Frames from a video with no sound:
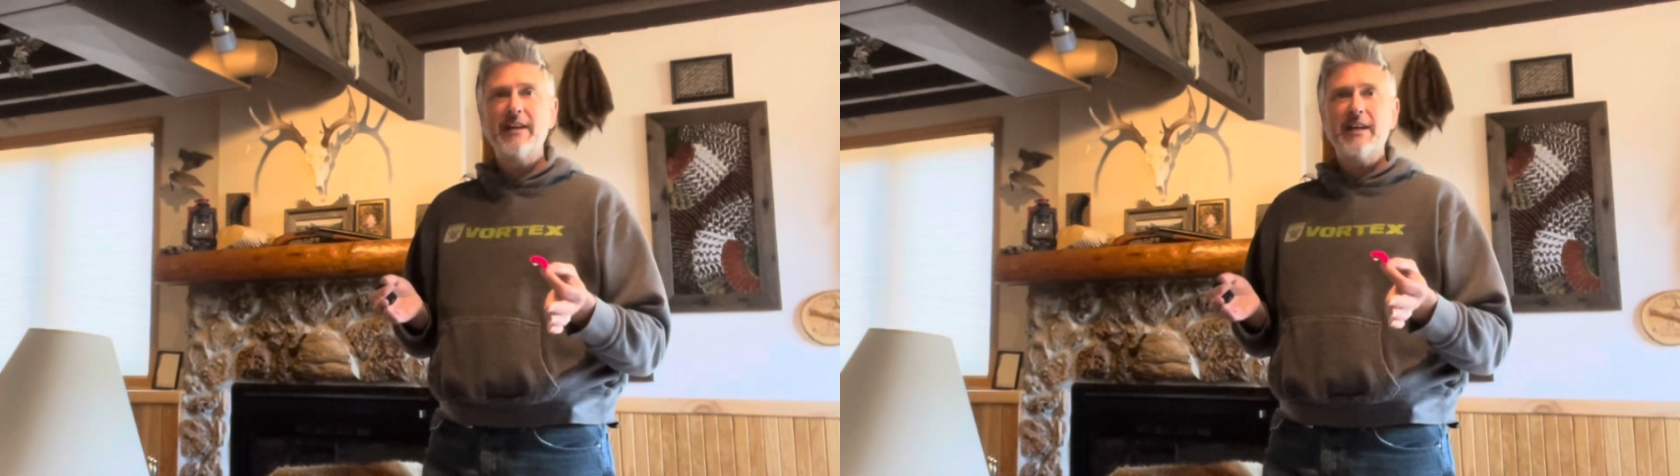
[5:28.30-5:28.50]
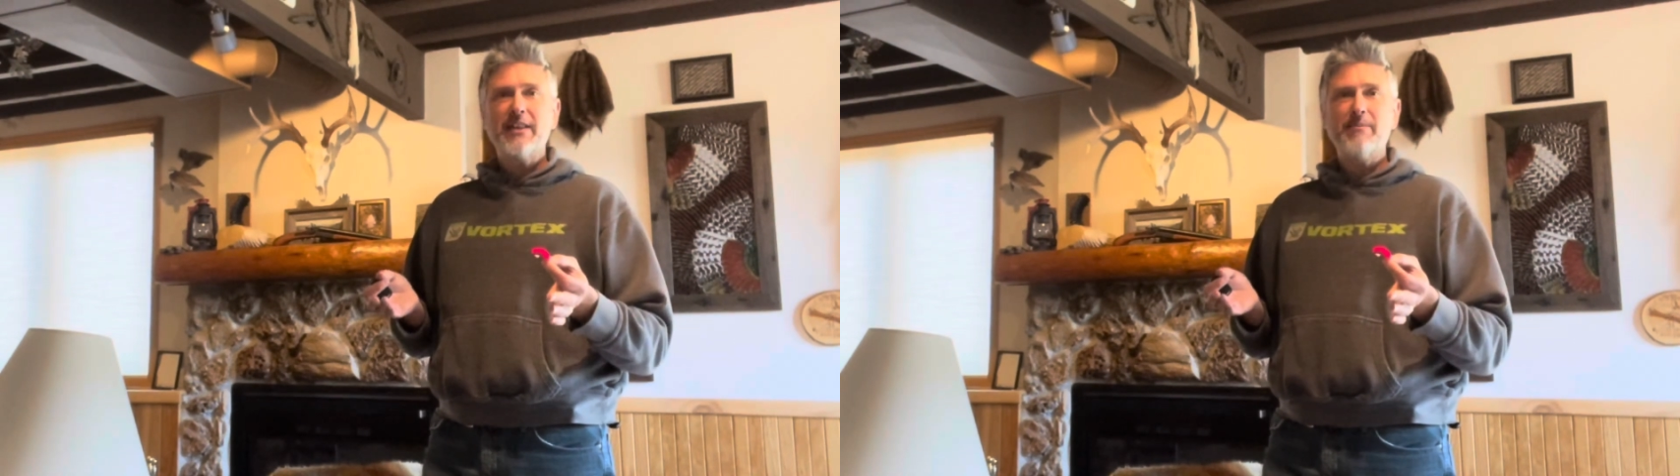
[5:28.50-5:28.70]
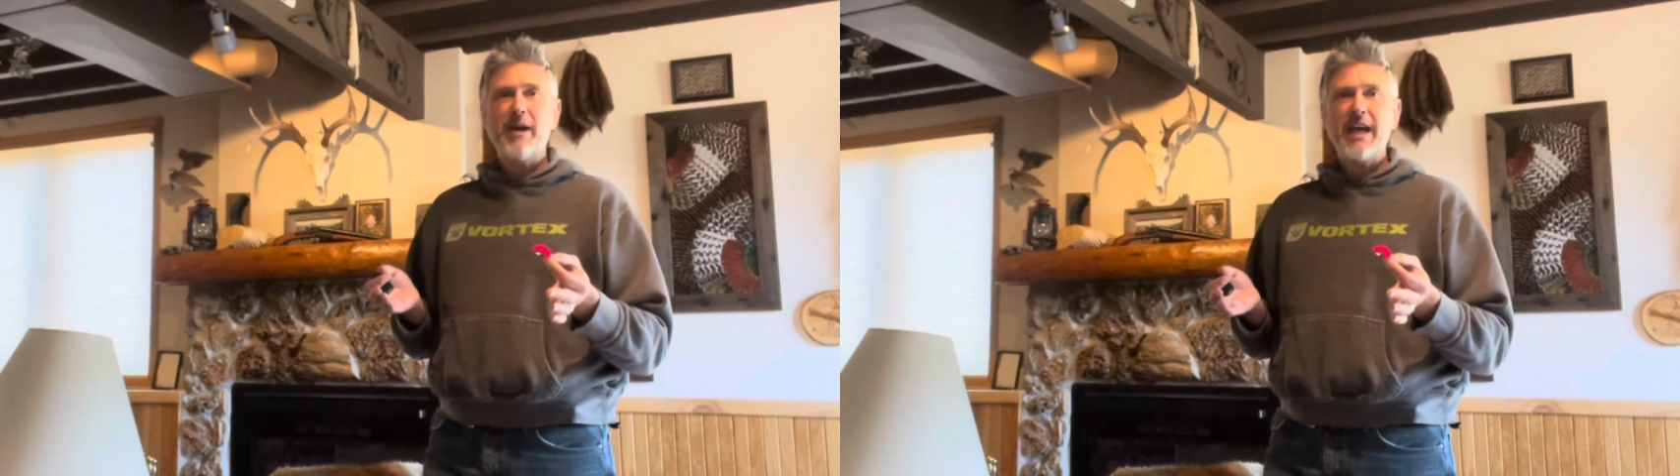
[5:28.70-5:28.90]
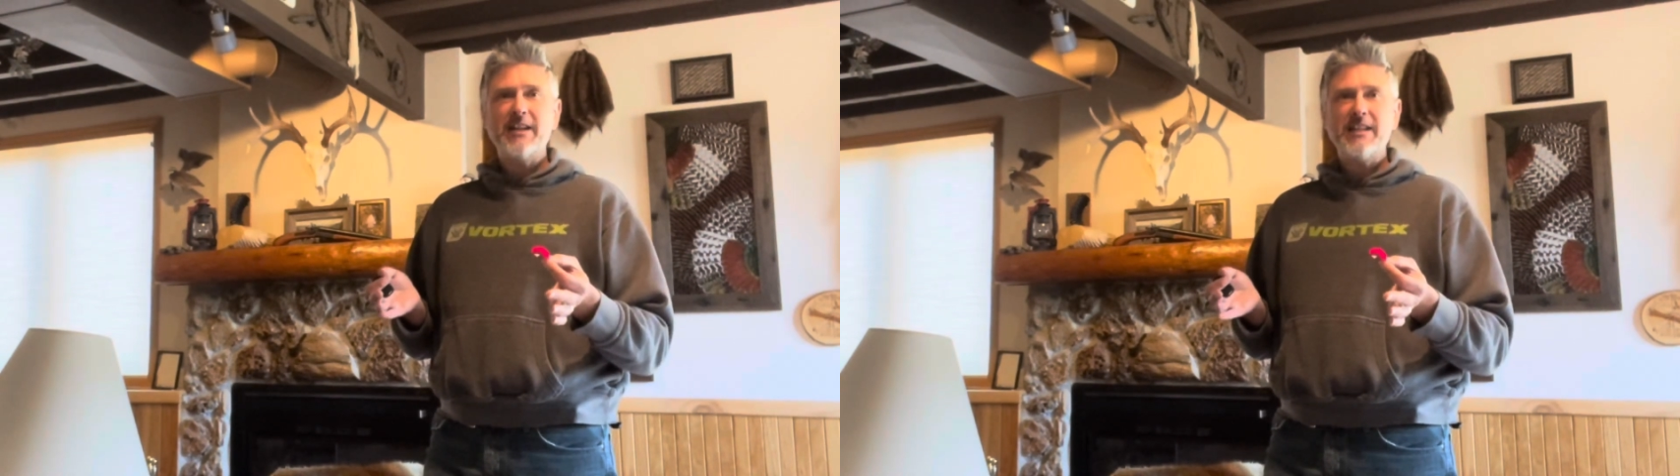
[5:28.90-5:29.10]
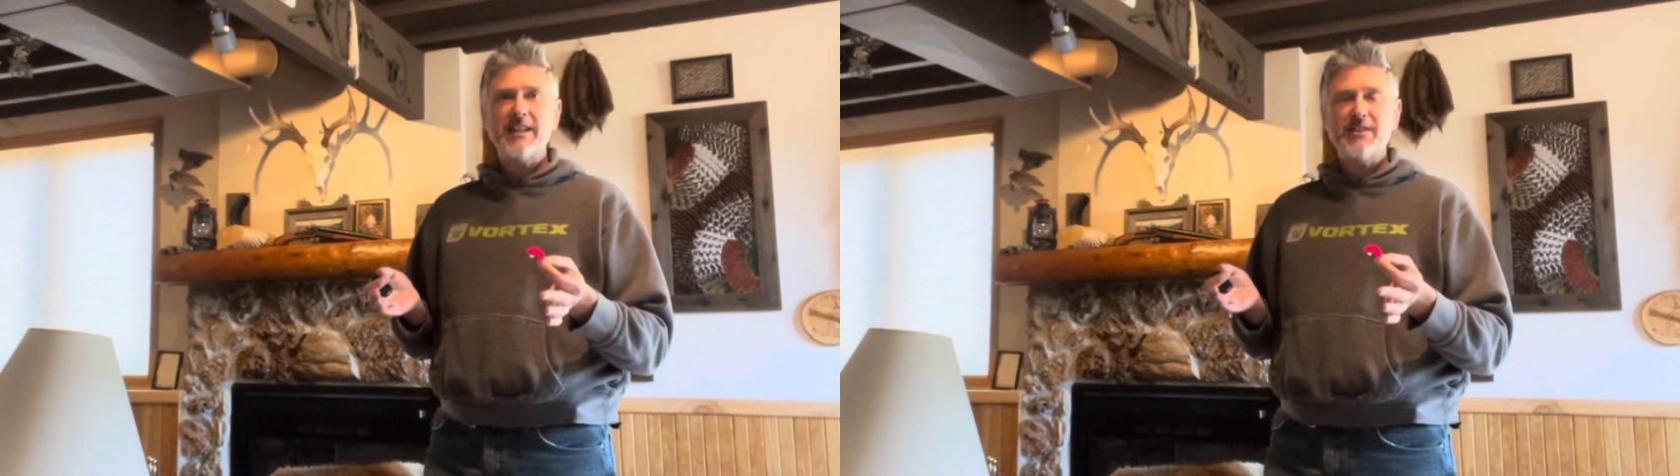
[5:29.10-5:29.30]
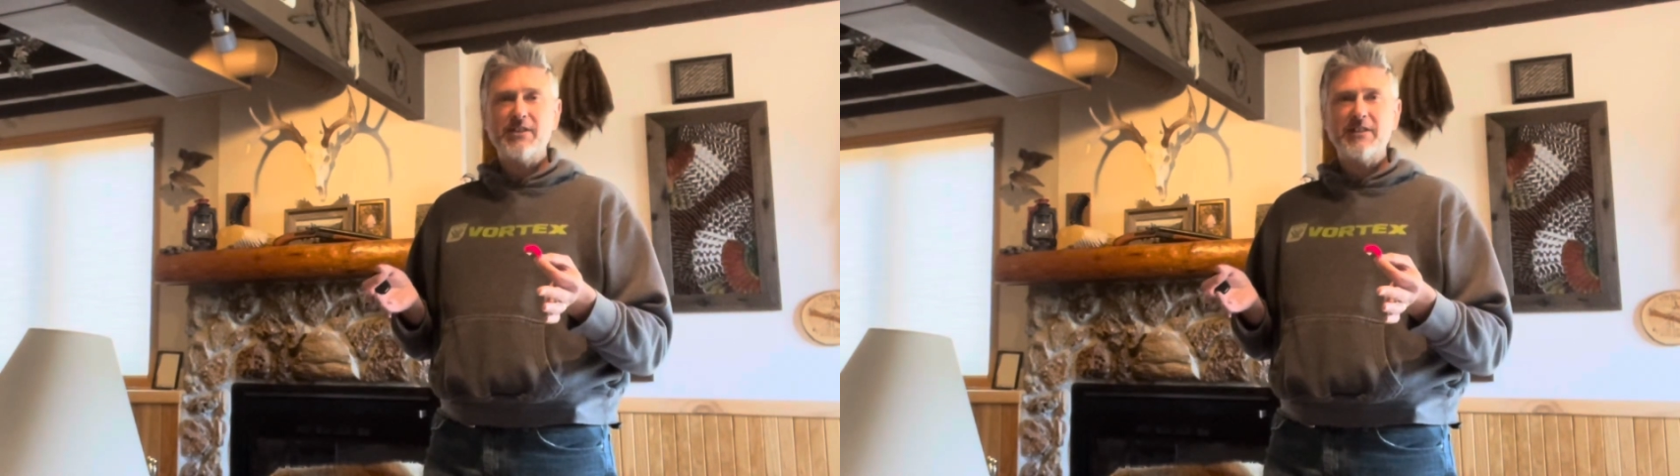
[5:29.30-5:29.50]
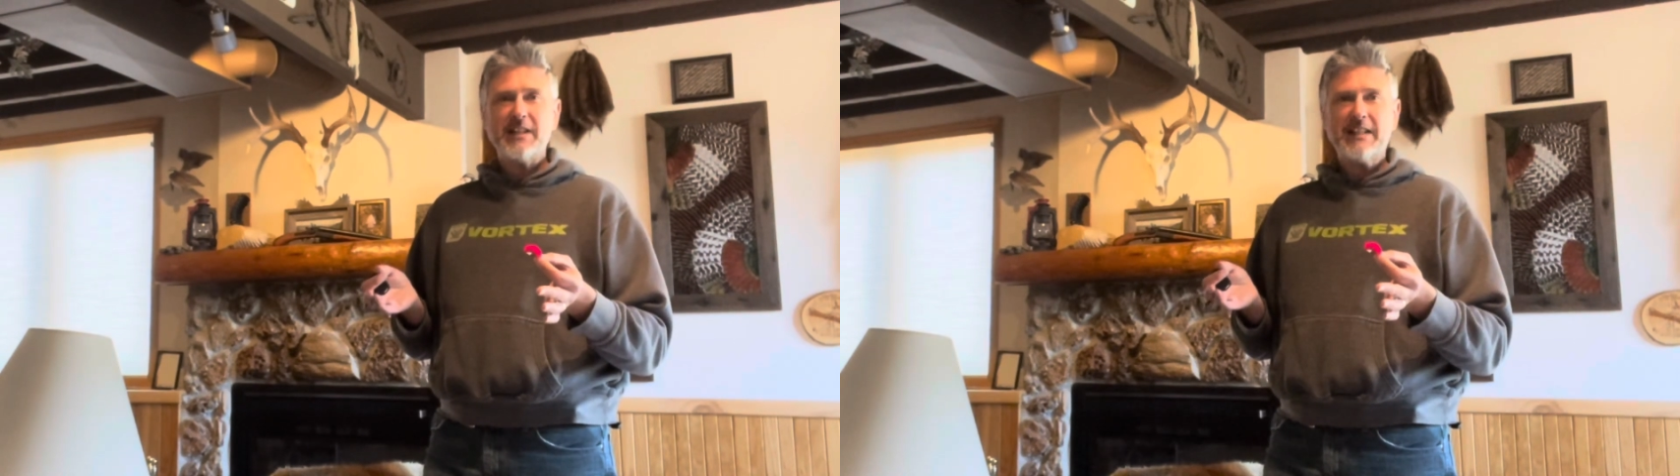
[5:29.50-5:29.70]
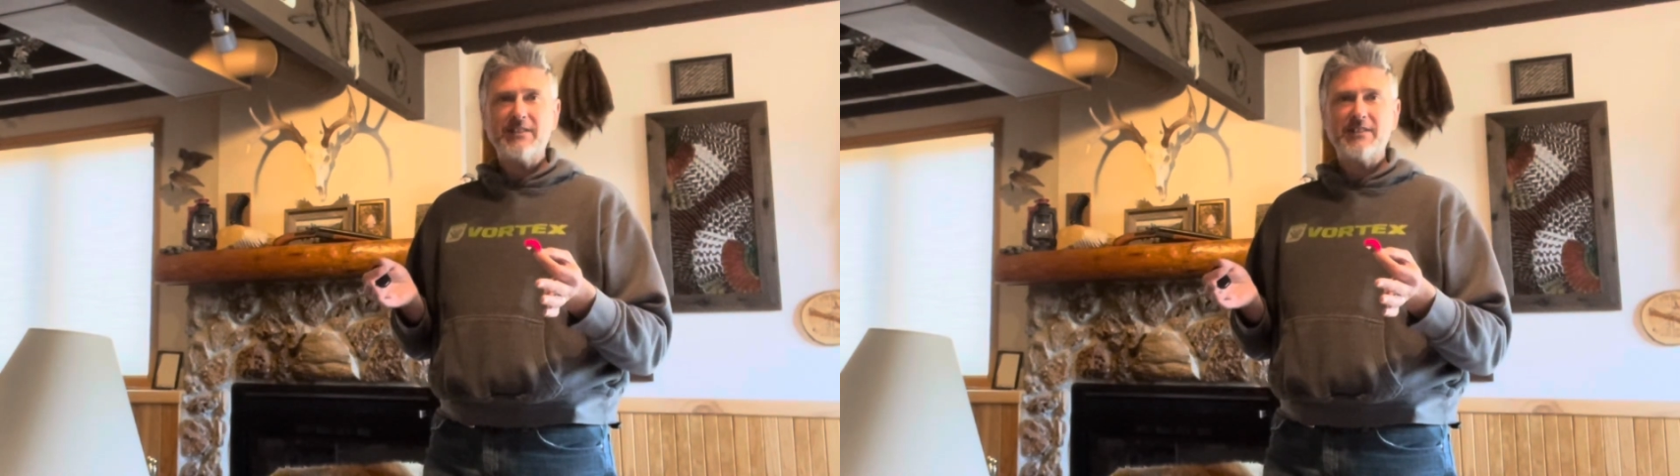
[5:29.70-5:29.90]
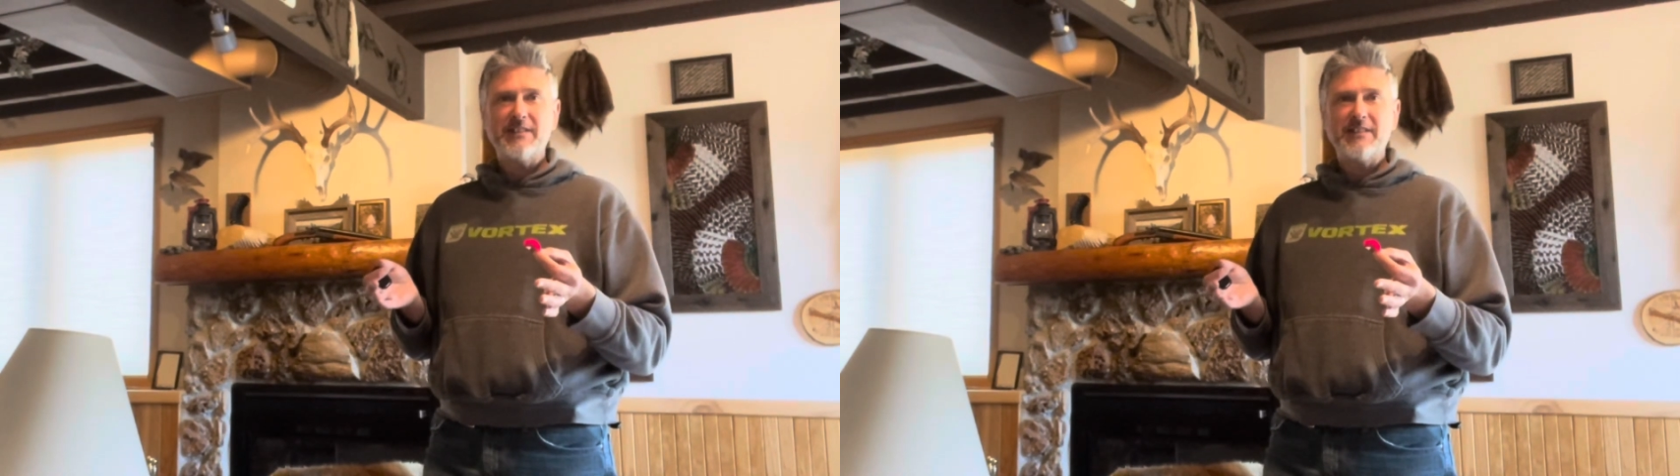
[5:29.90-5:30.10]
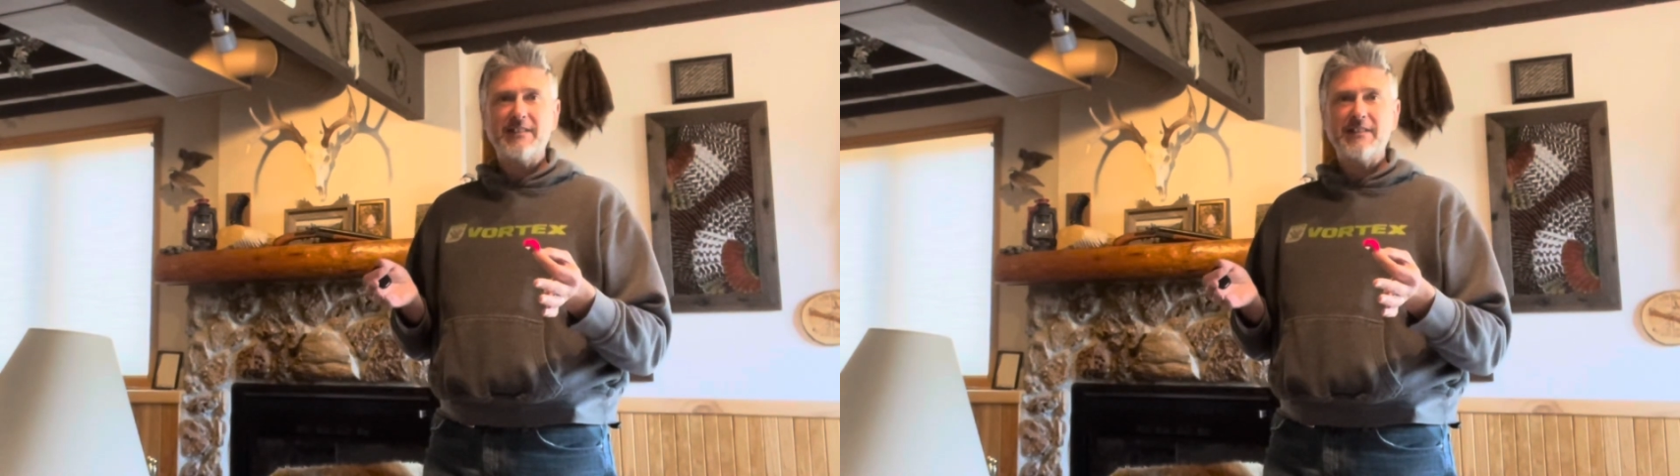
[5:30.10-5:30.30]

the band teacher doesn't